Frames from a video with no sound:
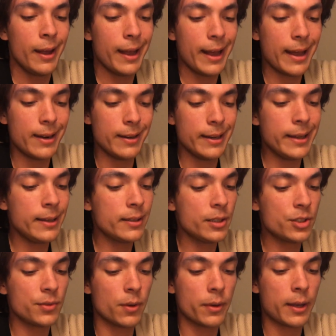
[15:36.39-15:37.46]
had an
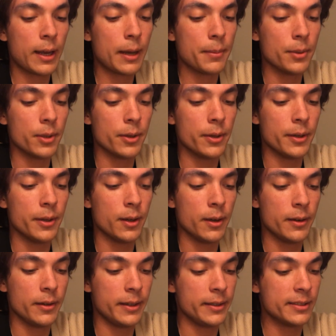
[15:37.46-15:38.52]
English vocabulary on
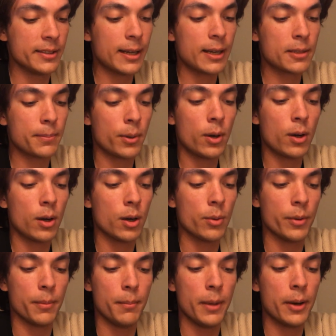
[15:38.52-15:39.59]
an exact par
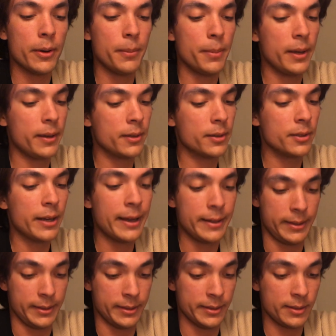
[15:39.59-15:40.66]
with Mary Baker
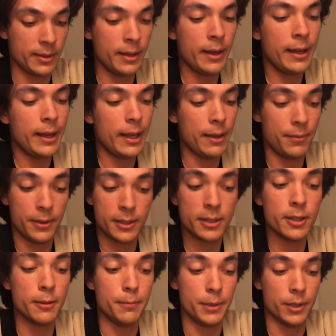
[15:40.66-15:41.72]
Eddy's, if he
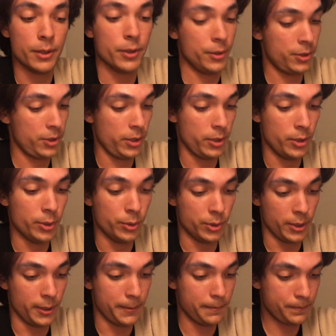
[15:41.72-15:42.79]
could be urged to use
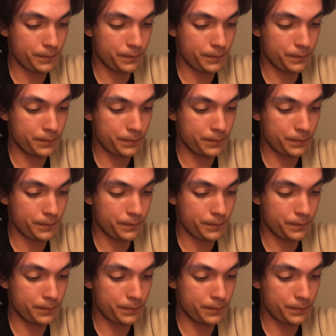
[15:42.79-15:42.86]
it.